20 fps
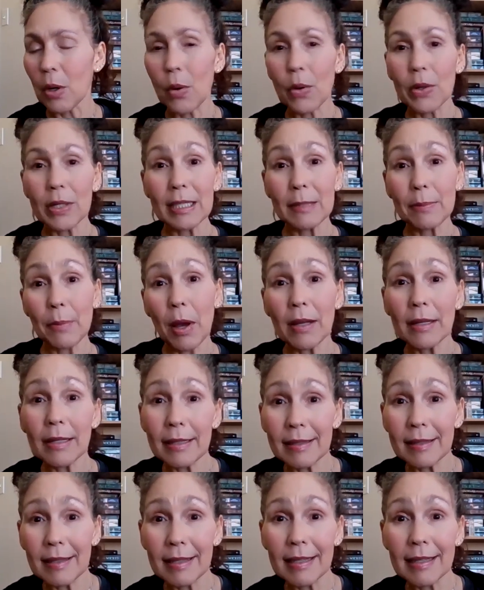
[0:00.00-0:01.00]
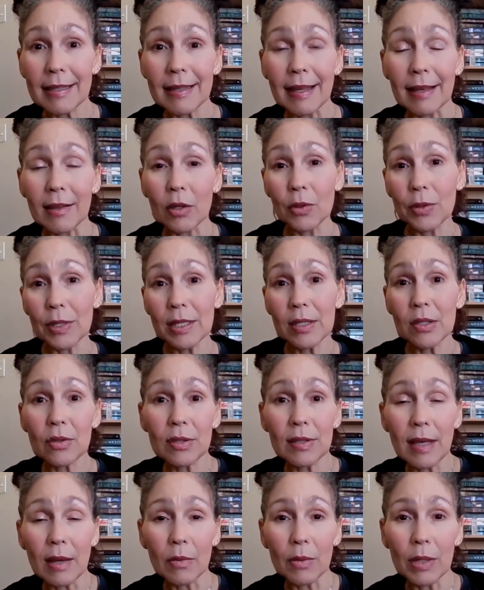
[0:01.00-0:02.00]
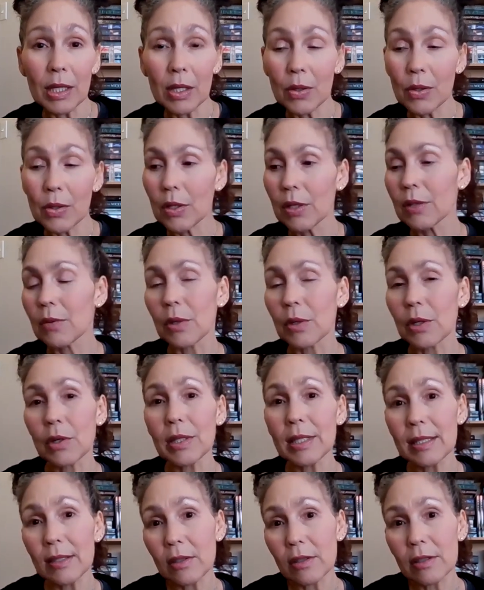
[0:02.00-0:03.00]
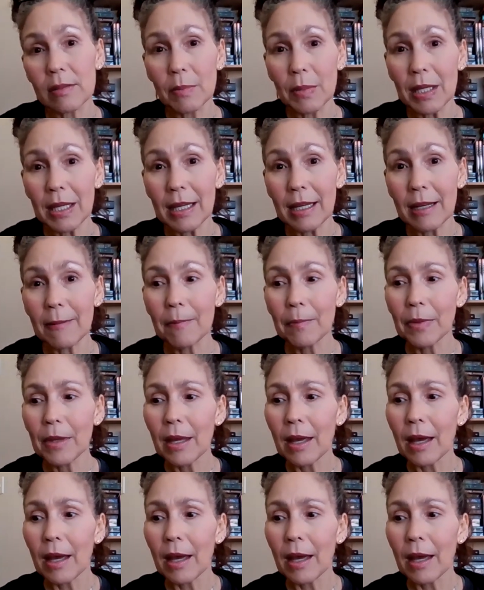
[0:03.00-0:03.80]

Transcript: correspondences, like the crystals that we use, what crystals mean.